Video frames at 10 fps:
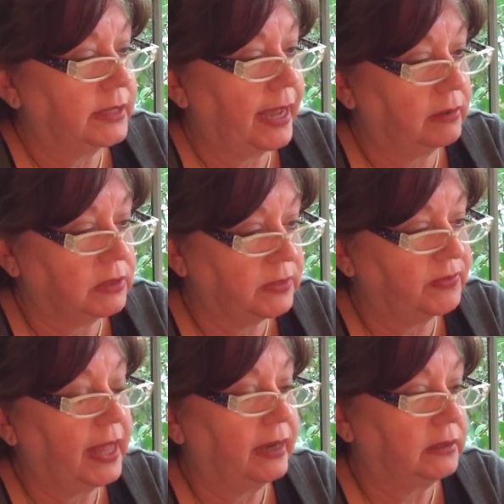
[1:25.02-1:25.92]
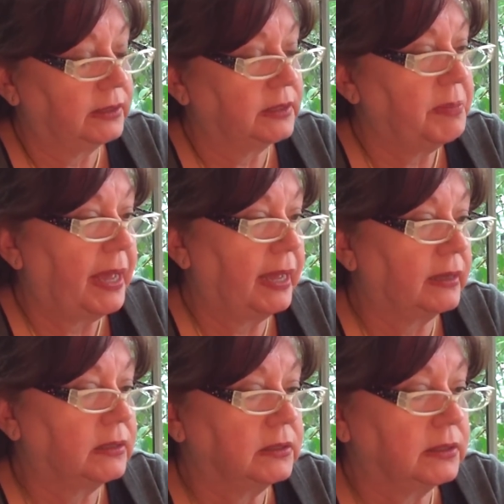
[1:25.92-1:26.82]
Zach was flat on his
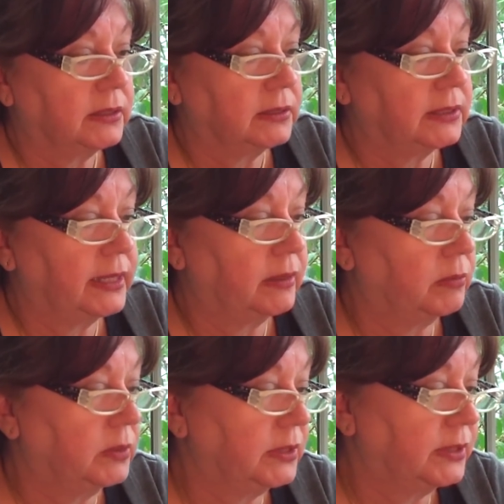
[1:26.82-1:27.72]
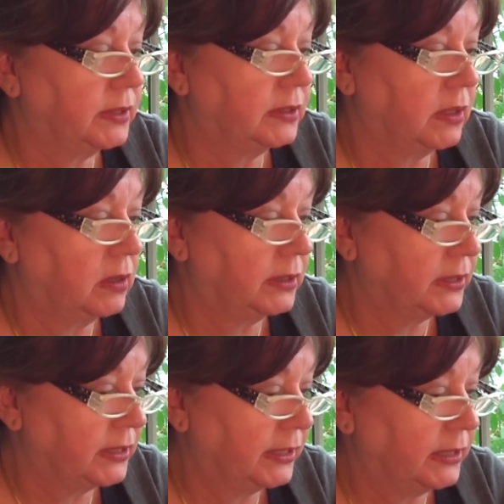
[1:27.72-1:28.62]
back and Ted was on
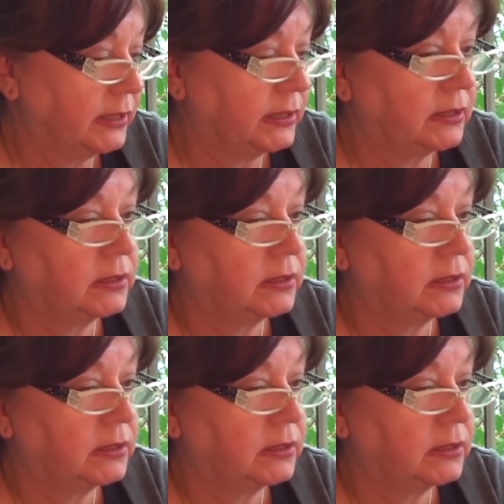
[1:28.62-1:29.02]
his knees